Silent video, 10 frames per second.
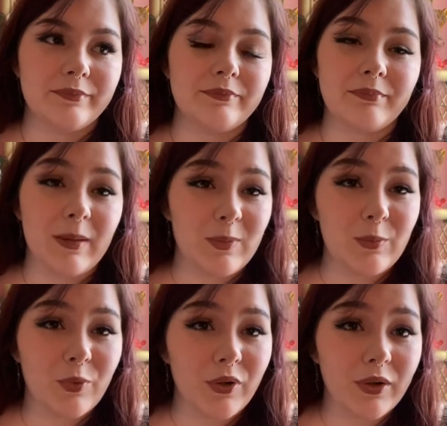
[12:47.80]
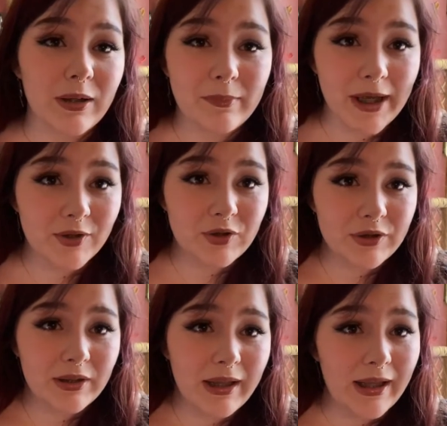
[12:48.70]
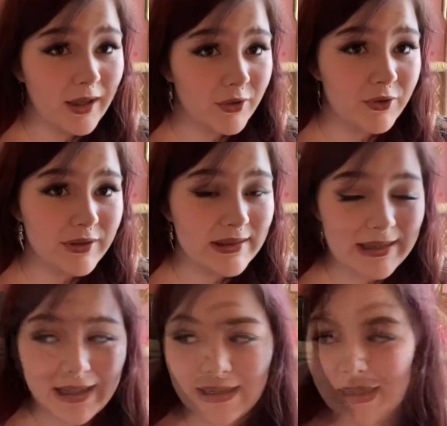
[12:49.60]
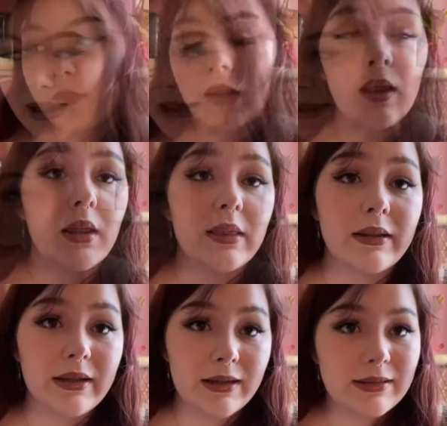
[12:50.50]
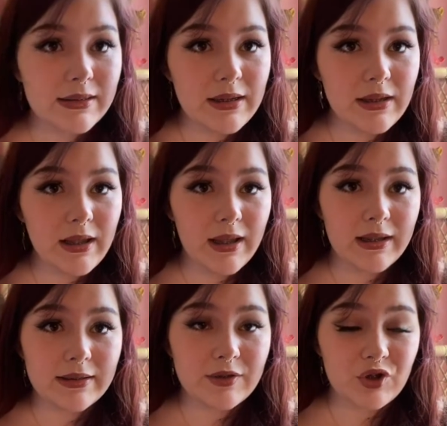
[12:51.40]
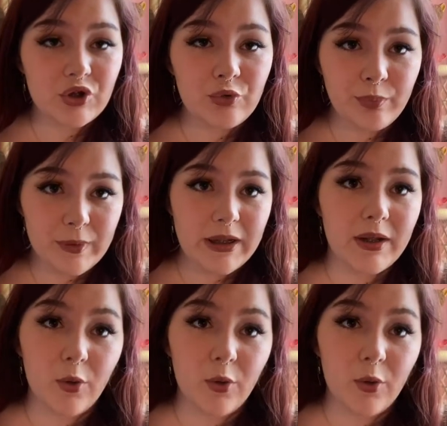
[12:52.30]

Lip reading: maybe more compassionate and understanding. The next thing is to be